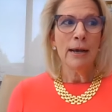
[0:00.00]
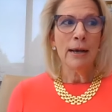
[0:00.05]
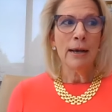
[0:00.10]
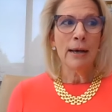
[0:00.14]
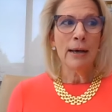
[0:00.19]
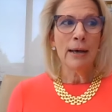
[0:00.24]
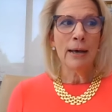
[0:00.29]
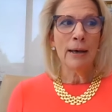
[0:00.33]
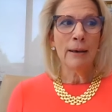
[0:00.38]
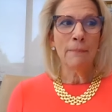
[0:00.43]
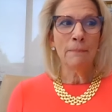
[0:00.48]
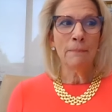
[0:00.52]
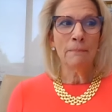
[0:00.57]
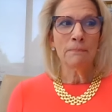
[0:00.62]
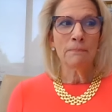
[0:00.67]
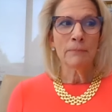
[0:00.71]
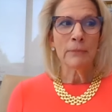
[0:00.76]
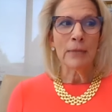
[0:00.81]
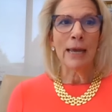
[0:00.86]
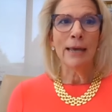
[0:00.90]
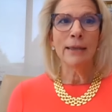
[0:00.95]
um,
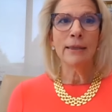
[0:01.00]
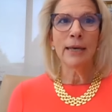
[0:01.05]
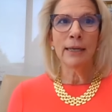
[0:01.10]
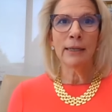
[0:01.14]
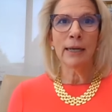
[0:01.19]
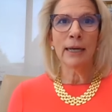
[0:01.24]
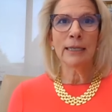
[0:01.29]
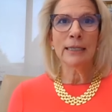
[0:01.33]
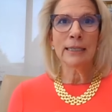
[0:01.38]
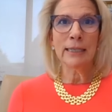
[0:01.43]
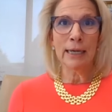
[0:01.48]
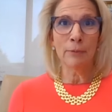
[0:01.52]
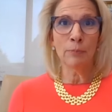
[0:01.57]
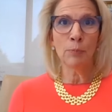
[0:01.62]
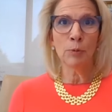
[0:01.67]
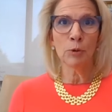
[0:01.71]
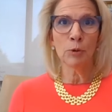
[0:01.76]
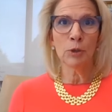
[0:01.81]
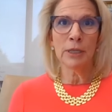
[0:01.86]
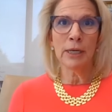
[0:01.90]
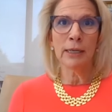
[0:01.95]
and then a
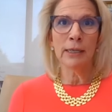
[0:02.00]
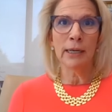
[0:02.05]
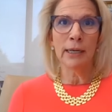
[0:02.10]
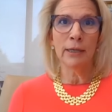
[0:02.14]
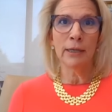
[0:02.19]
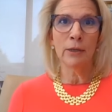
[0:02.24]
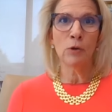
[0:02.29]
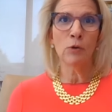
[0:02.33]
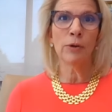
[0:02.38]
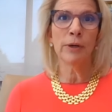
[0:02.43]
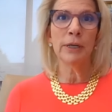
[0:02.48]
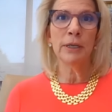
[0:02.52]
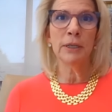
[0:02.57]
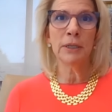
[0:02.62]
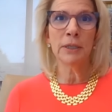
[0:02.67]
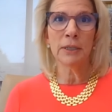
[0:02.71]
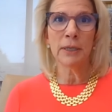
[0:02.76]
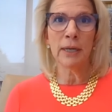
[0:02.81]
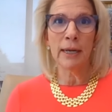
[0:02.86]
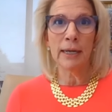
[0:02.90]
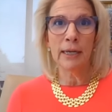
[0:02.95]
10%
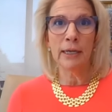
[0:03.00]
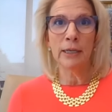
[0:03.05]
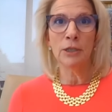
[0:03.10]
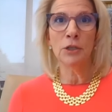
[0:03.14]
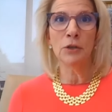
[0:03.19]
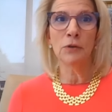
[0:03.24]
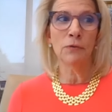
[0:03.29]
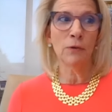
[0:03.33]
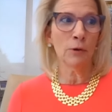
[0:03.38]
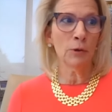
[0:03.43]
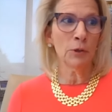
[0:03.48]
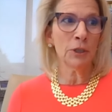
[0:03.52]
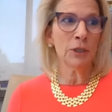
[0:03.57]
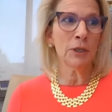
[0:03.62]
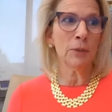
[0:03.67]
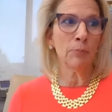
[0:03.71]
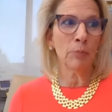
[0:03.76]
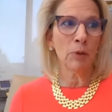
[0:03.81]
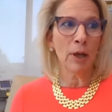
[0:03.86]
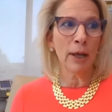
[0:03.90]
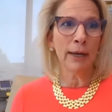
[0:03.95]
increase in diverse
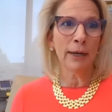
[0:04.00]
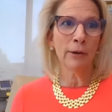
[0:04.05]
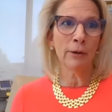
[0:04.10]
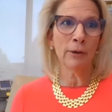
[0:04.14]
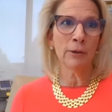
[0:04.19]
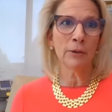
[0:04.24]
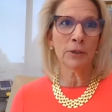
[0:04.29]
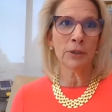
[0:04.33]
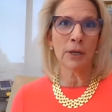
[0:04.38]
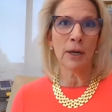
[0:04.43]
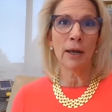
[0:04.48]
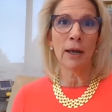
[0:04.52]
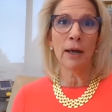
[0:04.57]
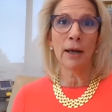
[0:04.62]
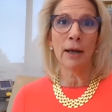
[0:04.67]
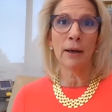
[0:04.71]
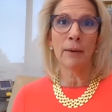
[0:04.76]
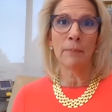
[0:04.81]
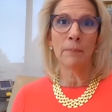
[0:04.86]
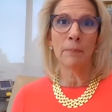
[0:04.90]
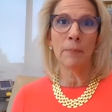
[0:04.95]
suppliers
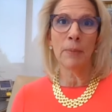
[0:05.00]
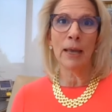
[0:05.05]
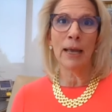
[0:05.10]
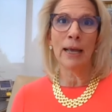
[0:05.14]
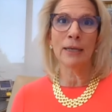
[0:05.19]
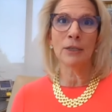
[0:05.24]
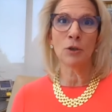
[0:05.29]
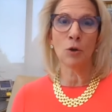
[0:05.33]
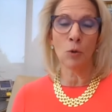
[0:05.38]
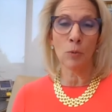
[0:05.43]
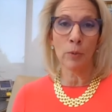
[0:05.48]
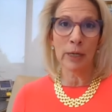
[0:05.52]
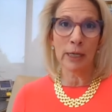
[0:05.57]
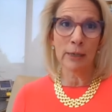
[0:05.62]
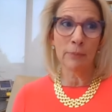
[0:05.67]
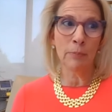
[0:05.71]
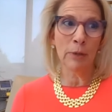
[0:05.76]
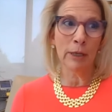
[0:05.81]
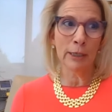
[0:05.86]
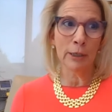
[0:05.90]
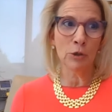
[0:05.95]
um, has already
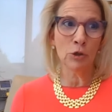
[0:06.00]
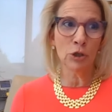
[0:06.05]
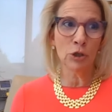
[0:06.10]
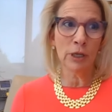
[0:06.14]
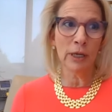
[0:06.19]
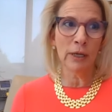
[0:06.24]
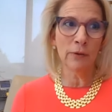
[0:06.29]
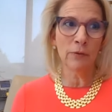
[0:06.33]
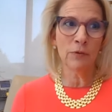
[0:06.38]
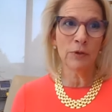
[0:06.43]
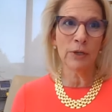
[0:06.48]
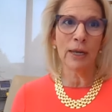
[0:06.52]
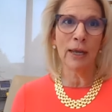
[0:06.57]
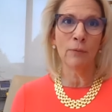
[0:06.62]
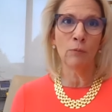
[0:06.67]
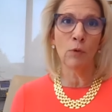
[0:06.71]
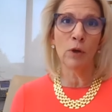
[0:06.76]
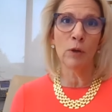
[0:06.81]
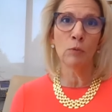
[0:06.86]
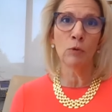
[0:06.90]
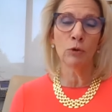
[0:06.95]
been achieved,
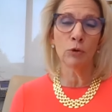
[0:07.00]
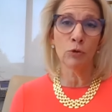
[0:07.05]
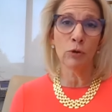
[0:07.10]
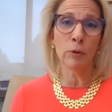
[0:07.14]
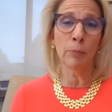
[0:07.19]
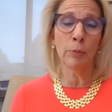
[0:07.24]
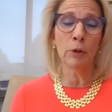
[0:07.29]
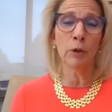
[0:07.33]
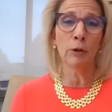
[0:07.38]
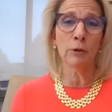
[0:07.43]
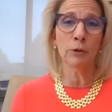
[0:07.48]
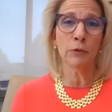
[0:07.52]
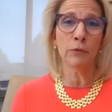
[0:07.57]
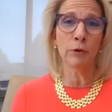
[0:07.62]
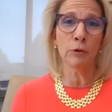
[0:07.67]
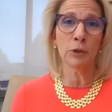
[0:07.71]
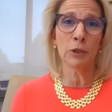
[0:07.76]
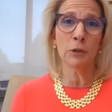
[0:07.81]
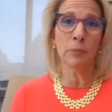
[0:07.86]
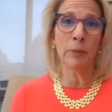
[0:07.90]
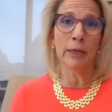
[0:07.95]
and we will triple our
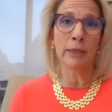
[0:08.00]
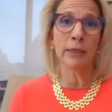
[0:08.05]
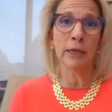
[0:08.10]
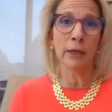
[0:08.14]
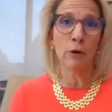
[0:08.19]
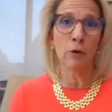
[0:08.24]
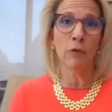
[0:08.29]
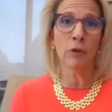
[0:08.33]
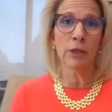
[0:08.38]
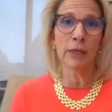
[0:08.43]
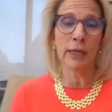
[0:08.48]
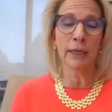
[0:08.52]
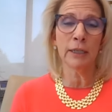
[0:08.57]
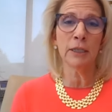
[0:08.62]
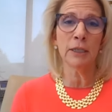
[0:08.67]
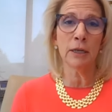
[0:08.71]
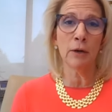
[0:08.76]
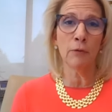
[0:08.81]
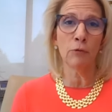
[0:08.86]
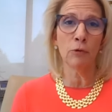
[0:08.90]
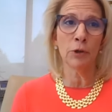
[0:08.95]
diverse spending over the next
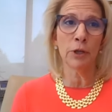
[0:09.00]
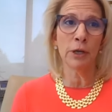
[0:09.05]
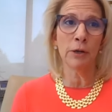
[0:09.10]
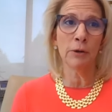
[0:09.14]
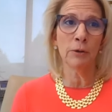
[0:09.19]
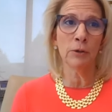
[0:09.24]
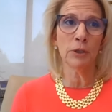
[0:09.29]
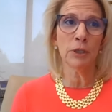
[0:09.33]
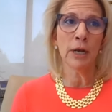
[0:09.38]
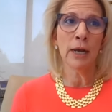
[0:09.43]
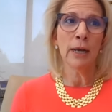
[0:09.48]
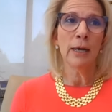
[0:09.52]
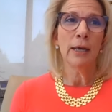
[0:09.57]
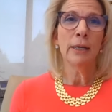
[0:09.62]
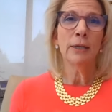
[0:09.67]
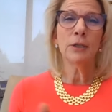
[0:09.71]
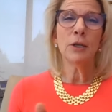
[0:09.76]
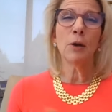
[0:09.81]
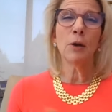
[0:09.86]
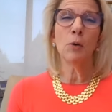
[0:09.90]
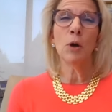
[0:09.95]
several years.
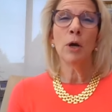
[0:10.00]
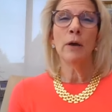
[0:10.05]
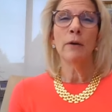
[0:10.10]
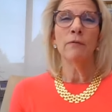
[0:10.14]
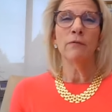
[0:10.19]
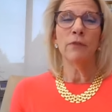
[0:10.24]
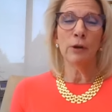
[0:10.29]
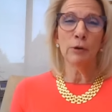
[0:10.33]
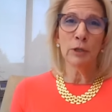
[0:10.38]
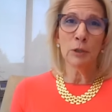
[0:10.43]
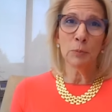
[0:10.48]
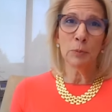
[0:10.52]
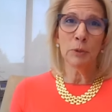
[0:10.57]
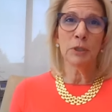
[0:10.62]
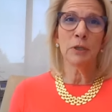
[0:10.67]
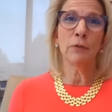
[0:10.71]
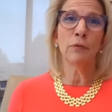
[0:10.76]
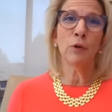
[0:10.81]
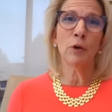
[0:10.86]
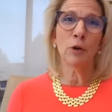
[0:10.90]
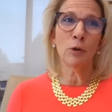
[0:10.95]
So, very
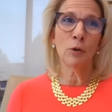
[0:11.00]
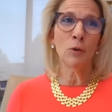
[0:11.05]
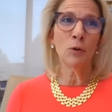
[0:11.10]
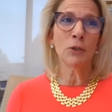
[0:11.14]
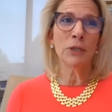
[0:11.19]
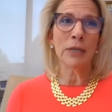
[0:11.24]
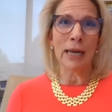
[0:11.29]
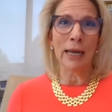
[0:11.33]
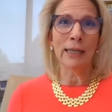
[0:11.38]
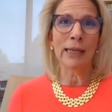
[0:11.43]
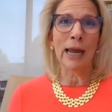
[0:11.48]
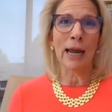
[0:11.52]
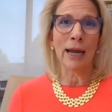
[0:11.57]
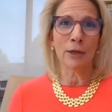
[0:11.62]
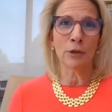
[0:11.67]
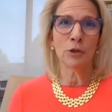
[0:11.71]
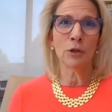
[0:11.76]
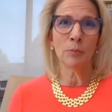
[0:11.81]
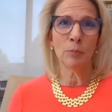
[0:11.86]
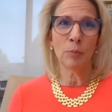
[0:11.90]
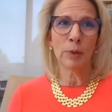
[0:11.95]
specific goals and action